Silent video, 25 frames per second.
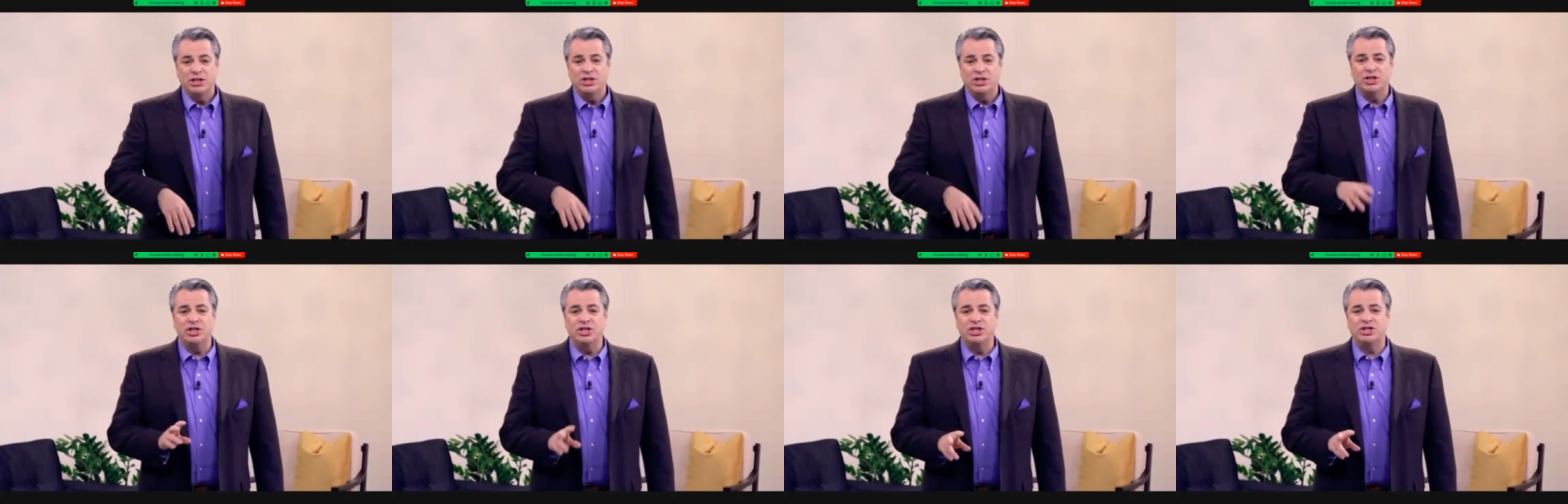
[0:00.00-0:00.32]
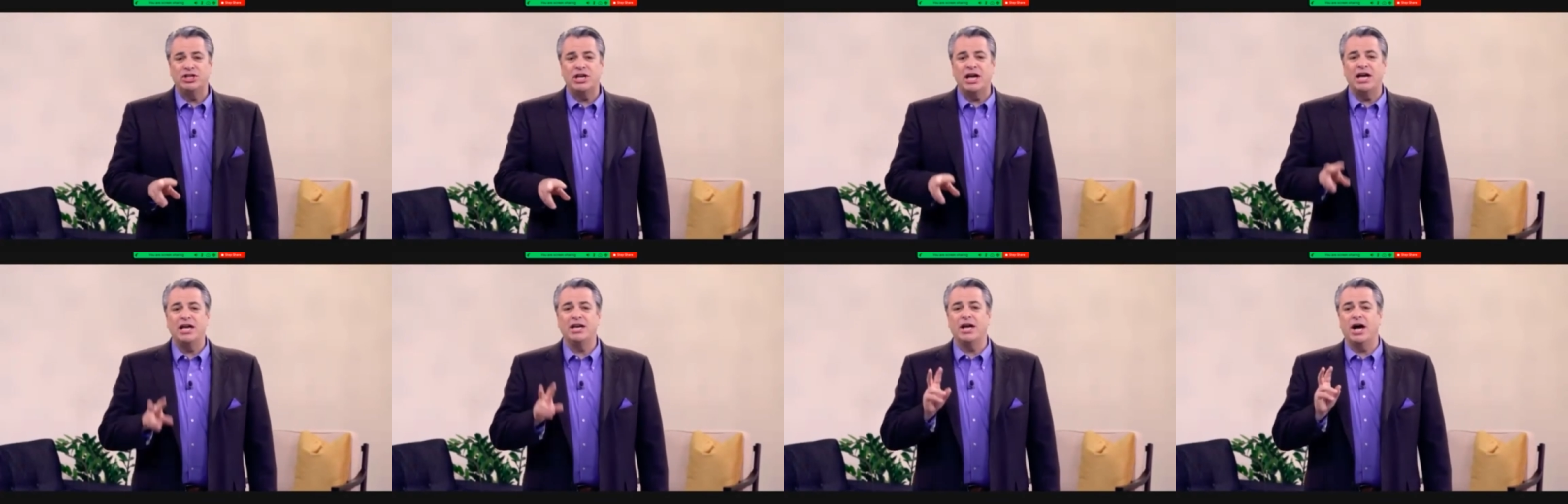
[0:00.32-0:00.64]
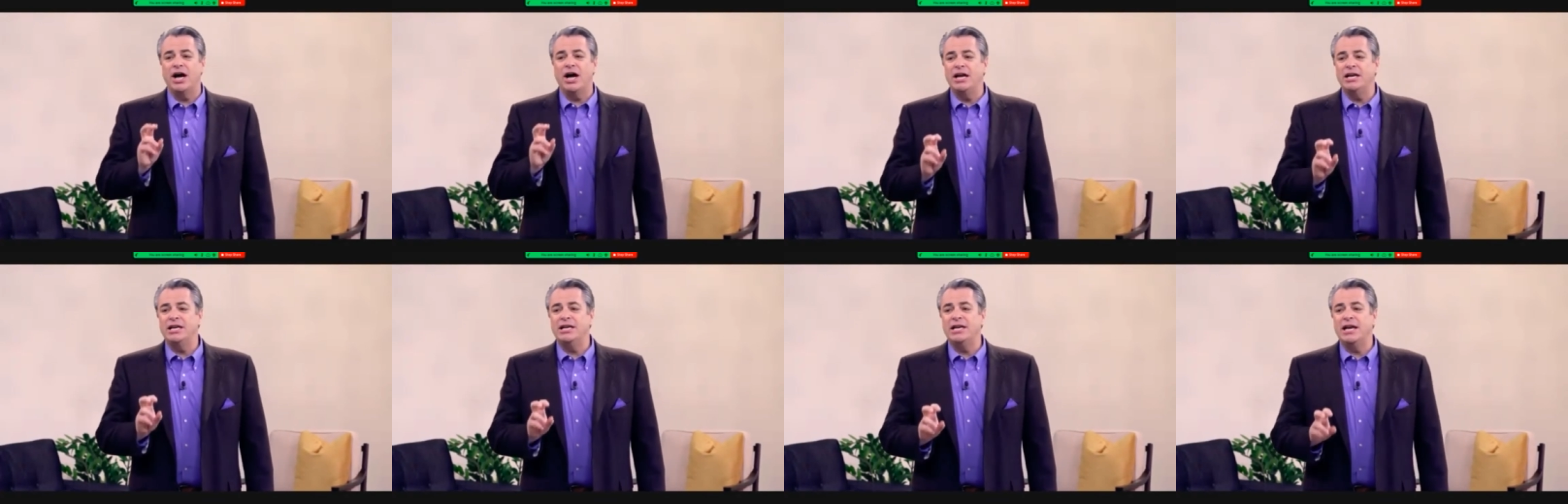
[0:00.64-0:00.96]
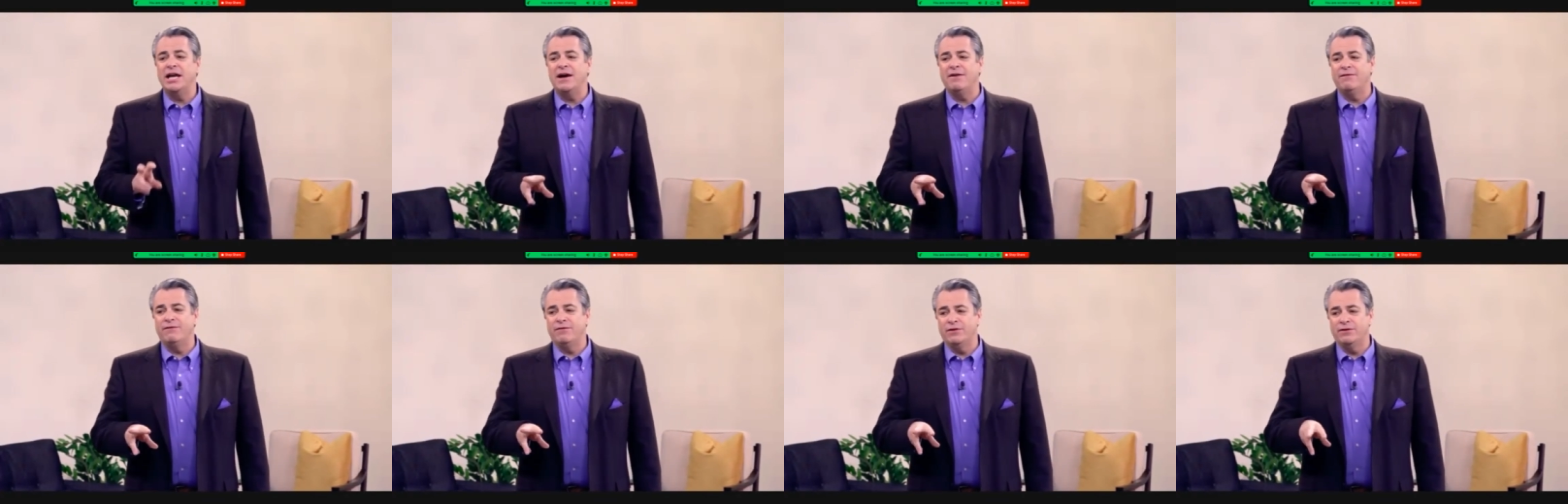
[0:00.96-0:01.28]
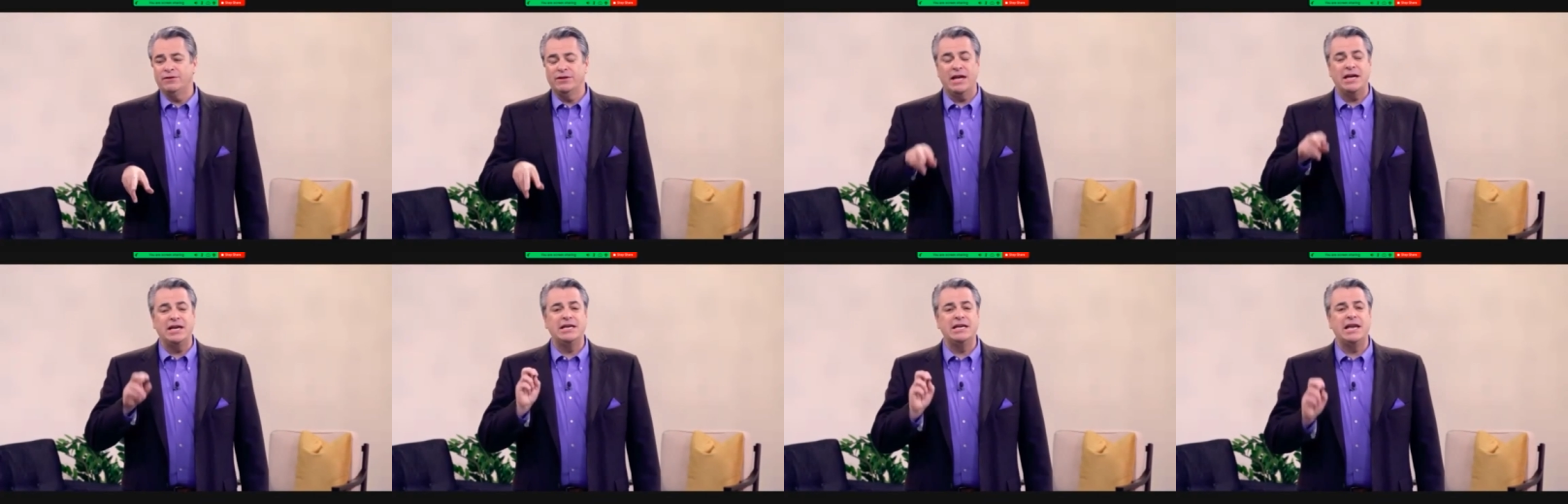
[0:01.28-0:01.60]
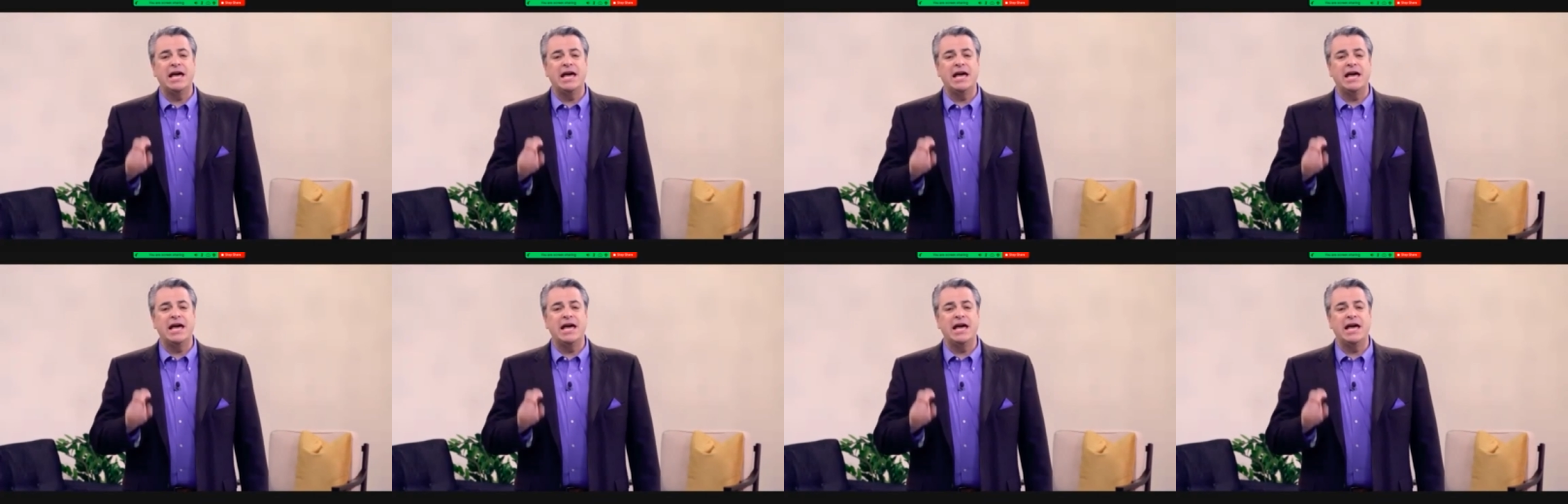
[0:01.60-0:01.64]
She said, they